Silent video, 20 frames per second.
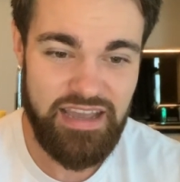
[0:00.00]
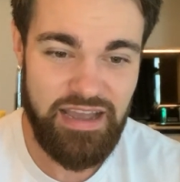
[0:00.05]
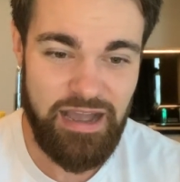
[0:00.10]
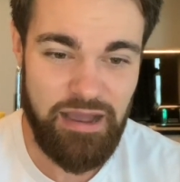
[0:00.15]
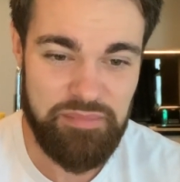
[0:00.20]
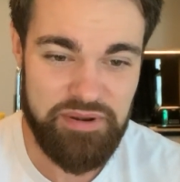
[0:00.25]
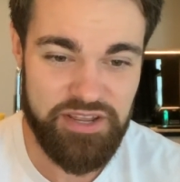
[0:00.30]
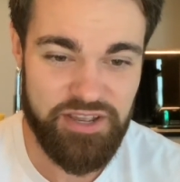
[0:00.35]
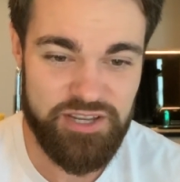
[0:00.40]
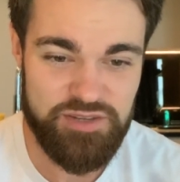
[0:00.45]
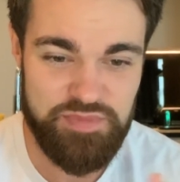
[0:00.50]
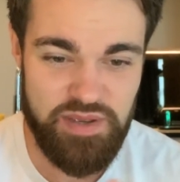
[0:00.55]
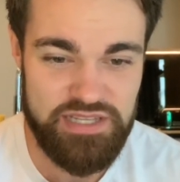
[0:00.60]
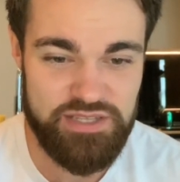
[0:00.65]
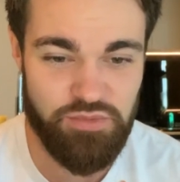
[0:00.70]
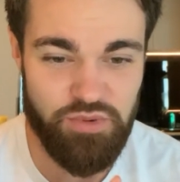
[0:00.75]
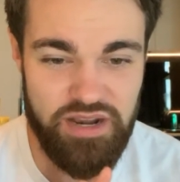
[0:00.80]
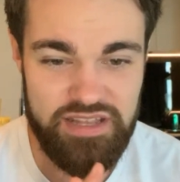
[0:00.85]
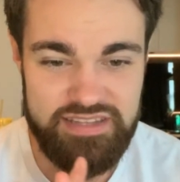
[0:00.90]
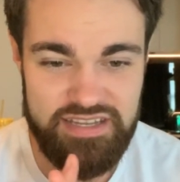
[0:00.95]
And it goes back
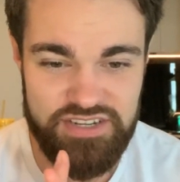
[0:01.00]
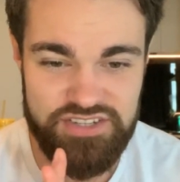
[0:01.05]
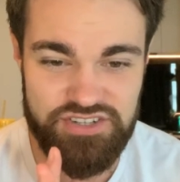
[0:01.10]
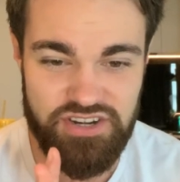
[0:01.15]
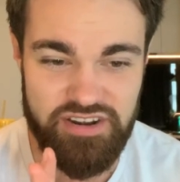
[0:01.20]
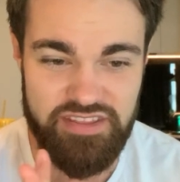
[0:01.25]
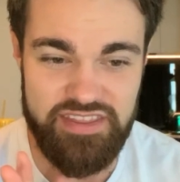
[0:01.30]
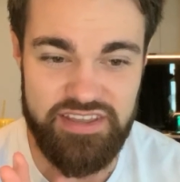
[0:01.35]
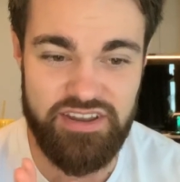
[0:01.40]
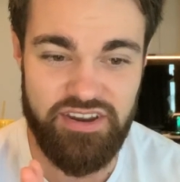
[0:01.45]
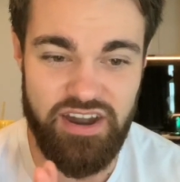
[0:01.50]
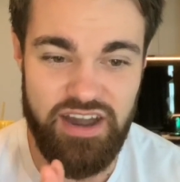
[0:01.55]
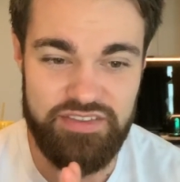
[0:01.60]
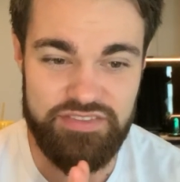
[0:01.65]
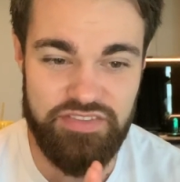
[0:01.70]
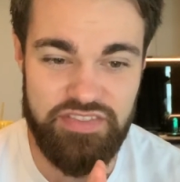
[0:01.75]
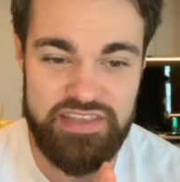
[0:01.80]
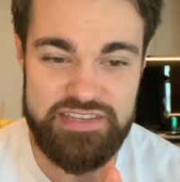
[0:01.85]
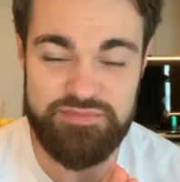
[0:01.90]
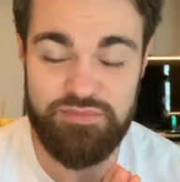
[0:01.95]
to what I touched on in the
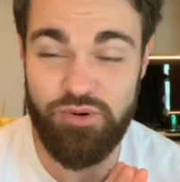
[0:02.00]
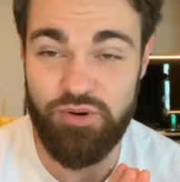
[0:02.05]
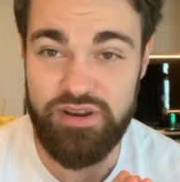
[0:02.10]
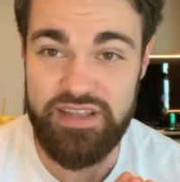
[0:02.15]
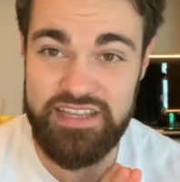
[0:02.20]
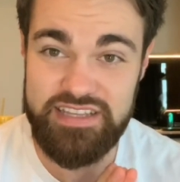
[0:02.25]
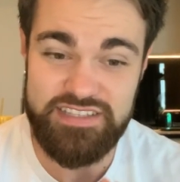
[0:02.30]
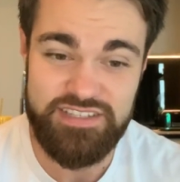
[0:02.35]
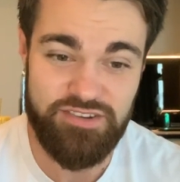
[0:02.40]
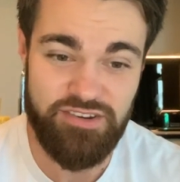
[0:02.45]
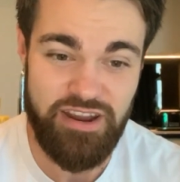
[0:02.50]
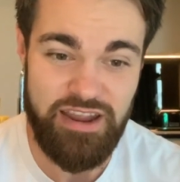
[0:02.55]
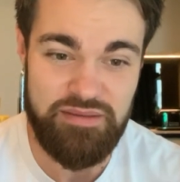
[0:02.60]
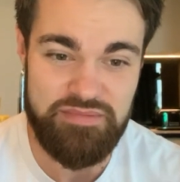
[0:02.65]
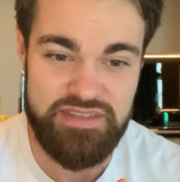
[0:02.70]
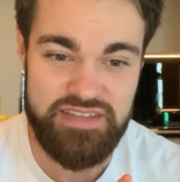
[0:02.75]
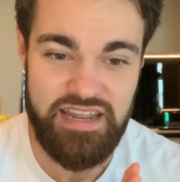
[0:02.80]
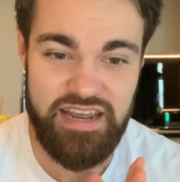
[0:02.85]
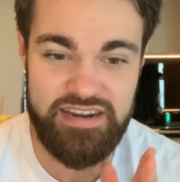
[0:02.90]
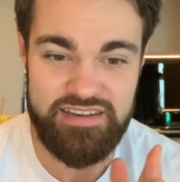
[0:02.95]
guide, that there's more to
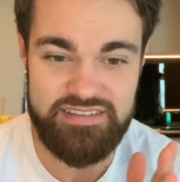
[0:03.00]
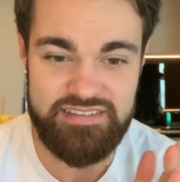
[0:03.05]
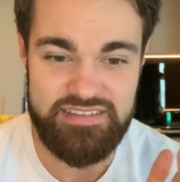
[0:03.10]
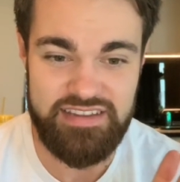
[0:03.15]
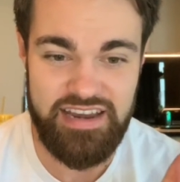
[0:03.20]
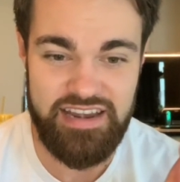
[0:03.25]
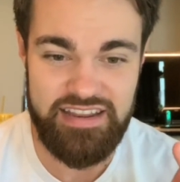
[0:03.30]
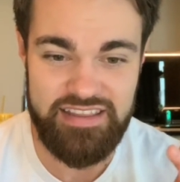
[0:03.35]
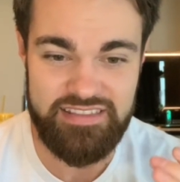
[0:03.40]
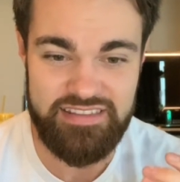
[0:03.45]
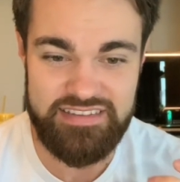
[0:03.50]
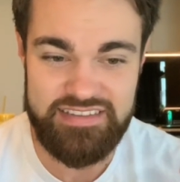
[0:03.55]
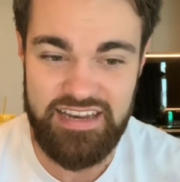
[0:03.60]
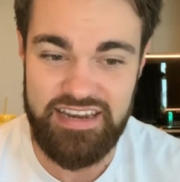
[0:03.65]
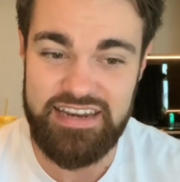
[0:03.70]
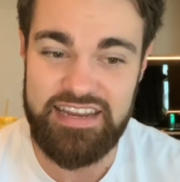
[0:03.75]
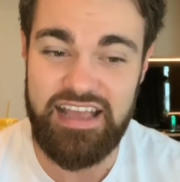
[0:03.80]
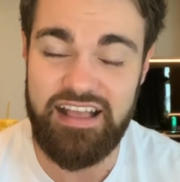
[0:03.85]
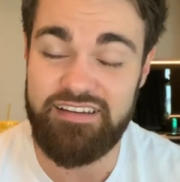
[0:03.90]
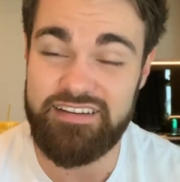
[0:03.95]
Instagram than understanding the
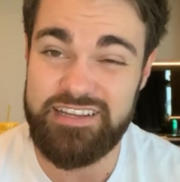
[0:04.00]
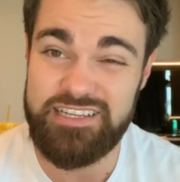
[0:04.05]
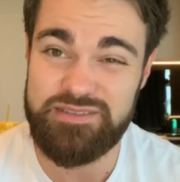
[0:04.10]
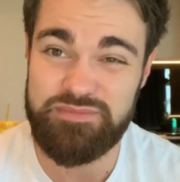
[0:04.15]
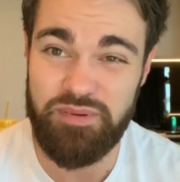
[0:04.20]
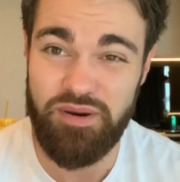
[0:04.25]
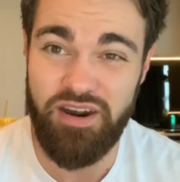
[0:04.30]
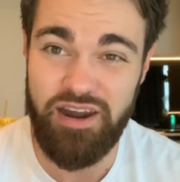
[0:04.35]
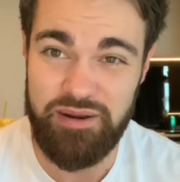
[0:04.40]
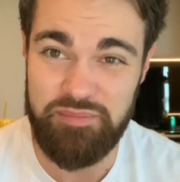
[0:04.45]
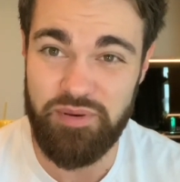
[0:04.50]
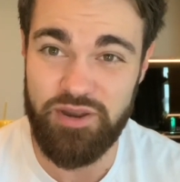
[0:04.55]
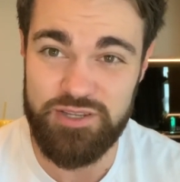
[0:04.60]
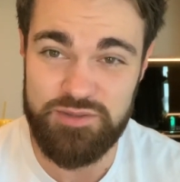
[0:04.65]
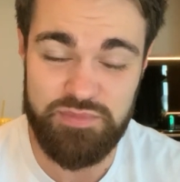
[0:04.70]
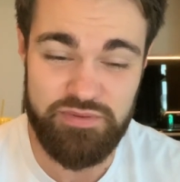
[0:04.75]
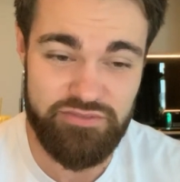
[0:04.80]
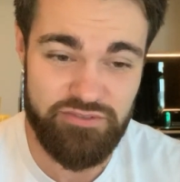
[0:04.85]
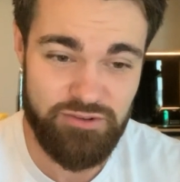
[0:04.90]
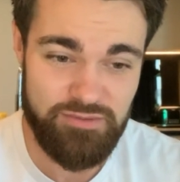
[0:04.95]
technicalities behind
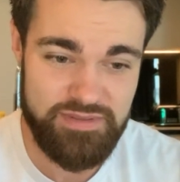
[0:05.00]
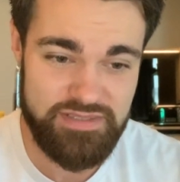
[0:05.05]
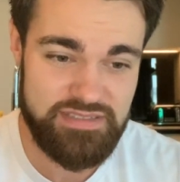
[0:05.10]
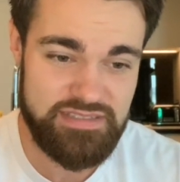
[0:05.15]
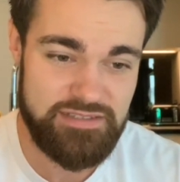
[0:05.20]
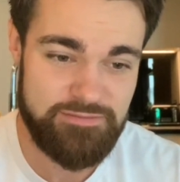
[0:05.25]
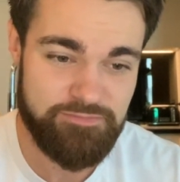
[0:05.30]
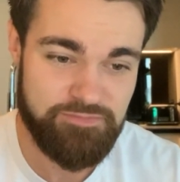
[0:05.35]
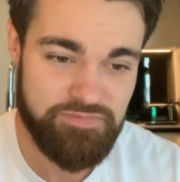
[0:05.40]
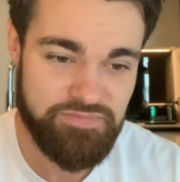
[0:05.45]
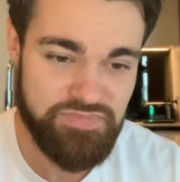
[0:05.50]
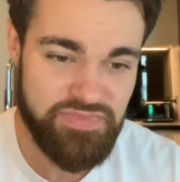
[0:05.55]
post performance.